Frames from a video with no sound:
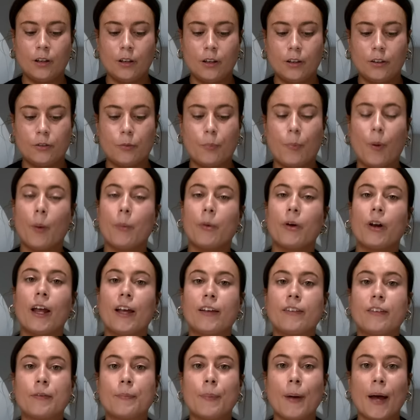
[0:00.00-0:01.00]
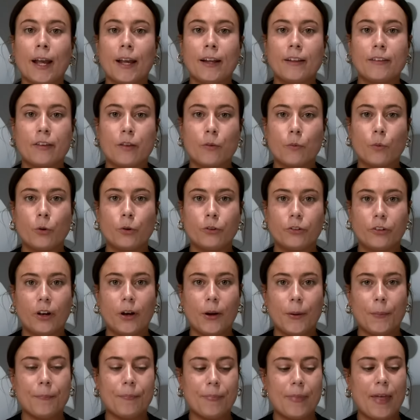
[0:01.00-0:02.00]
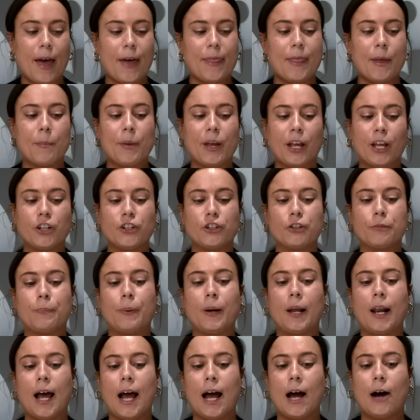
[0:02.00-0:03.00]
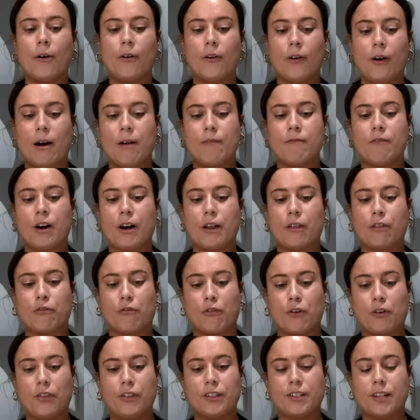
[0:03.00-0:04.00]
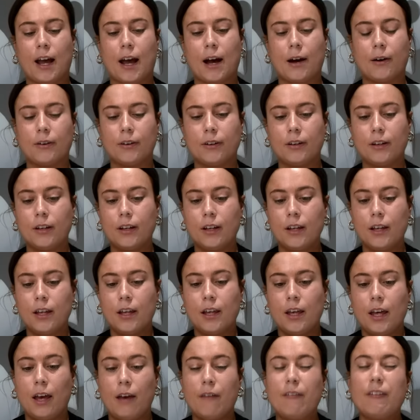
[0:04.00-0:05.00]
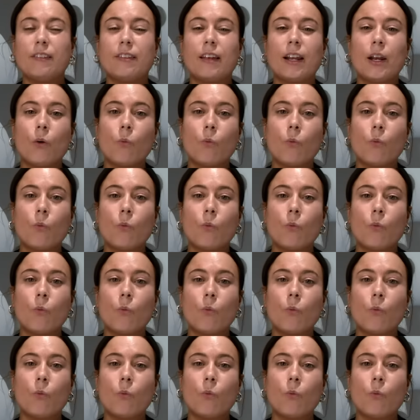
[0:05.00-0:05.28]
So pop your laces back into the water and then we can just pull it out and run it through the towel. If it's any